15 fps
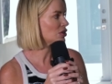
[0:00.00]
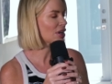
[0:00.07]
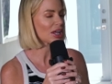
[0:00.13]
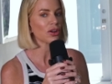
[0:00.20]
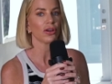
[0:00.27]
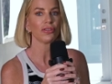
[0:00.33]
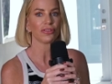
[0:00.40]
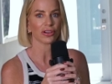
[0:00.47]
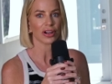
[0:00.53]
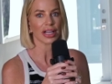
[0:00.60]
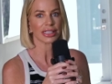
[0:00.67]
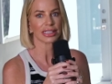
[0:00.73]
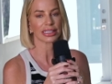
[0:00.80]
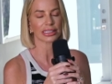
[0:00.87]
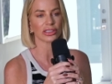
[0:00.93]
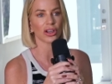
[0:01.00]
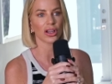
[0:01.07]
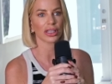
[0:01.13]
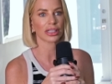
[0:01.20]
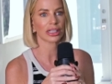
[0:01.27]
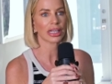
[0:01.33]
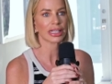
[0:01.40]
You get over it. It's
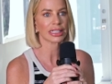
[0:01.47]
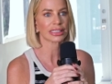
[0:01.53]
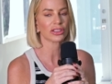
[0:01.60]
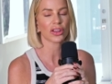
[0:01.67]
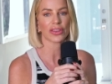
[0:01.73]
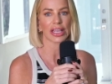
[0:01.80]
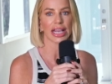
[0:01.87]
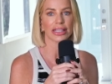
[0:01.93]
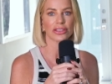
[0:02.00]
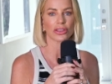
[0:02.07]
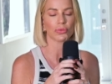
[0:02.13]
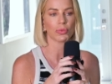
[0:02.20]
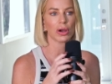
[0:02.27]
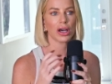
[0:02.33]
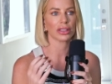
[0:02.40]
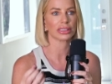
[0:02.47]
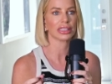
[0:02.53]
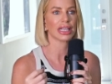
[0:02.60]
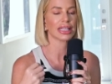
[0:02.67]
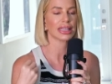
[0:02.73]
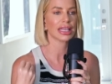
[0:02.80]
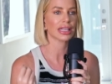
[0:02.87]
not the end of the world. And
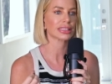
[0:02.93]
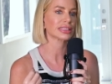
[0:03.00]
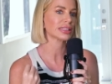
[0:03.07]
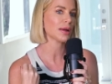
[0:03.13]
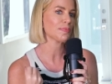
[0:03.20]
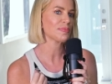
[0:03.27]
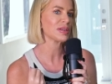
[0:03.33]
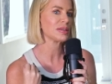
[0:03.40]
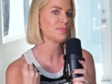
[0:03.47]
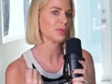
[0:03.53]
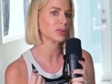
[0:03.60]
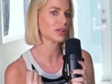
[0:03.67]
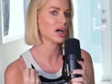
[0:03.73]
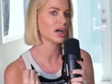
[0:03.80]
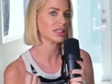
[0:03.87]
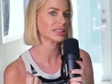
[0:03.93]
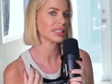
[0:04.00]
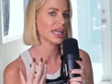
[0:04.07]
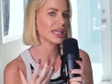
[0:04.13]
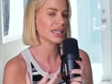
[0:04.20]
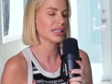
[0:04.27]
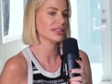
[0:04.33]
I think some people can't
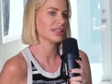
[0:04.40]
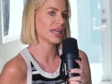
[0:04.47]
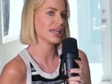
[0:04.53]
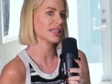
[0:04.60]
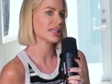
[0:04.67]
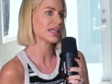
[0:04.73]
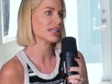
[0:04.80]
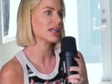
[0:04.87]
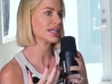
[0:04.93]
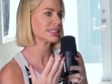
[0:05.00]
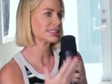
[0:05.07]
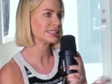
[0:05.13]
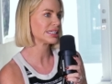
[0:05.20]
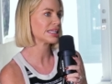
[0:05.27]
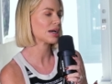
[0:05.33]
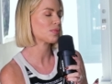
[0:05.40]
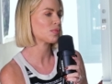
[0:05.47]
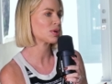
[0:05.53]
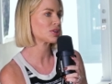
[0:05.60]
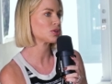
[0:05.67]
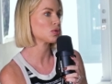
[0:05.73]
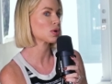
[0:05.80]
take that. And I see that
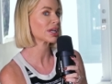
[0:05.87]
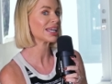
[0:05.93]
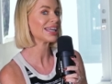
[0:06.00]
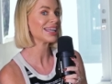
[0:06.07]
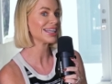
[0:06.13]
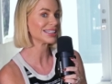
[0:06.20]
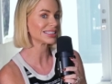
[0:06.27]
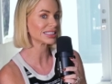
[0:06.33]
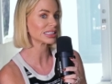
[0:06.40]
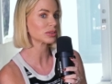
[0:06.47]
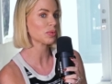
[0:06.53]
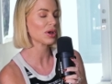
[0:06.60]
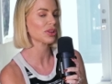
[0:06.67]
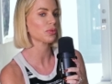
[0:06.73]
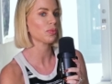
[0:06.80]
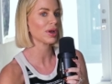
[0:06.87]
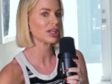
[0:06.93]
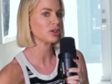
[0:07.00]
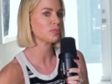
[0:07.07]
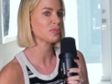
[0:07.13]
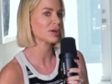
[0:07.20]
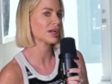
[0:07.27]
with your kids as well, the way
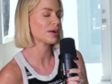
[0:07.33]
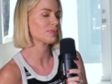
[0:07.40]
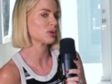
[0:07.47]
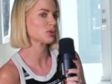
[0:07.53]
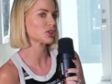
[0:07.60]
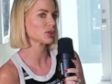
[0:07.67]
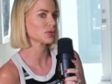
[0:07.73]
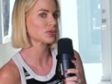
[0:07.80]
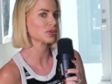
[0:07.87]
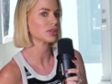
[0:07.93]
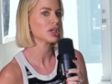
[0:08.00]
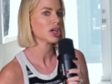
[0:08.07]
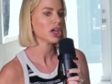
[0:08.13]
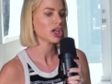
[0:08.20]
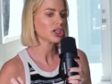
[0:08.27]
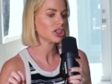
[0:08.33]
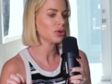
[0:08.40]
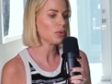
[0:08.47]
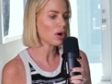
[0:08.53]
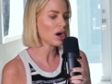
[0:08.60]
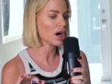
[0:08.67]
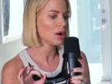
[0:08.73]
you bring up your children.
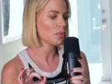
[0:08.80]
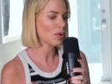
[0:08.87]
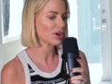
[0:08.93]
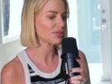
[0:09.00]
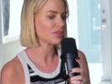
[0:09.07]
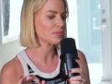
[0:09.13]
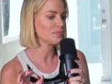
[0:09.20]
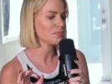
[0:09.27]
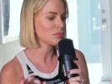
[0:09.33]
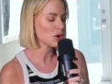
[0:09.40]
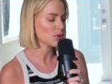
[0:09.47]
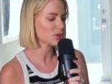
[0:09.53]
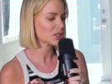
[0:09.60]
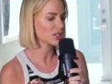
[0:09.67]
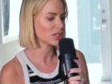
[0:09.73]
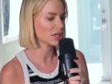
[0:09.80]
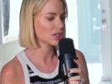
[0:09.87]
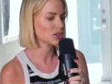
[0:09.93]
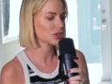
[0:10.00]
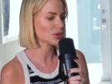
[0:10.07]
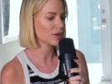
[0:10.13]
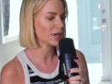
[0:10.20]
You are one of the most
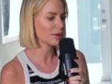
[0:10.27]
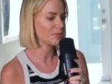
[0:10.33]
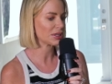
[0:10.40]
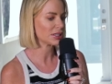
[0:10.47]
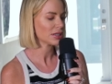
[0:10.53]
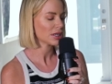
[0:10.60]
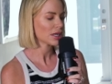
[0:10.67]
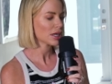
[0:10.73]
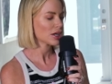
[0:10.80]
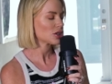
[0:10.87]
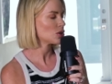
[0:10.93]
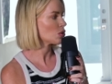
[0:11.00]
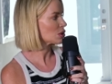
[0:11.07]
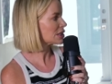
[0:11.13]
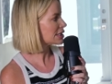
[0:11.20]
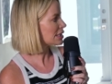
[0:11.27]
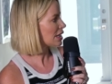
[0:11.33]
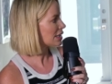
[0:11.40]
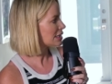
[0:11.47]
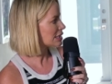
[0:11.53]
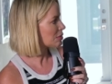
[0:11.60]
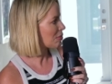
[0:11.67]
nurturing. I mean, your
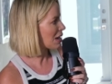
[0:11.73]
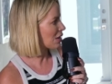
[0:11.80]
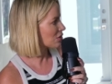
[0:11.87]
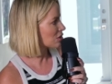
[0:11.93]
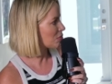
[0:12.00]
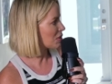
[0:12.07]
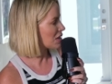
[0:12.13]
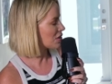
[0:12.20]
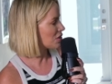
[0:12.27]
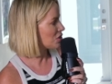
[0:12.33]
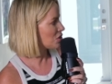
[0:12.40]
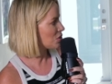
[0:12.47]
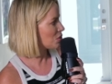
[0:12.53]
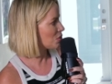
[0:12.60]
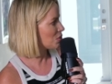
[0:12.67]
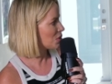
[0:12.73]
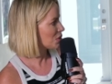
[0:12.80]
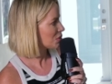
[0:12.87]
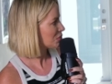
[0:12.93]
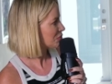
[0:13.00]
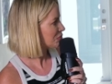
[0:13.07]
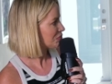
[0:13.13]
son is about to be the new
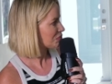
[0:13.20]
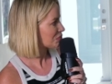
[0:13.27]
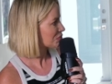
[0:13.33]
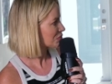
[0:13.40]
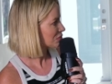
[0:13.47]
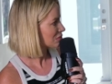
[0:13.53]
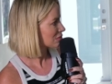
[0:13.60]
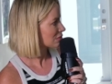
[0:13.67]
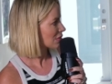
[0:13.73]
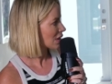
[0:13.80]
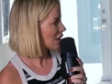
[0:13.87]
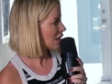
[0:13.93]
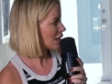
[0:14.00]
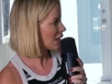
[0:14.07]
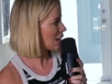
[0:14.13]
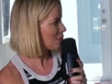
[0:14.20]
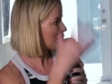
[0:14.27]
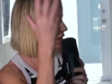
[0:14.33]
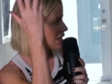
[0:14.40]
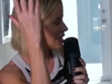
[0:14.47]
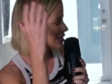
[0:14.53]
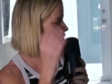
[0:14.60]

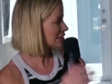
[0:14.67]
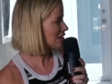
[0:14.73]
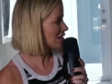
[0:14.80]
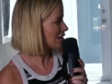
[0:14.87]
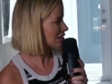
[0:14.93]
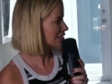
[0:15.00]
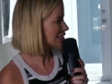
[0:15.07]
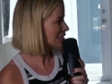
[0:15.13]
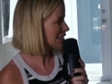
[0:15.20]
NBA star, isn't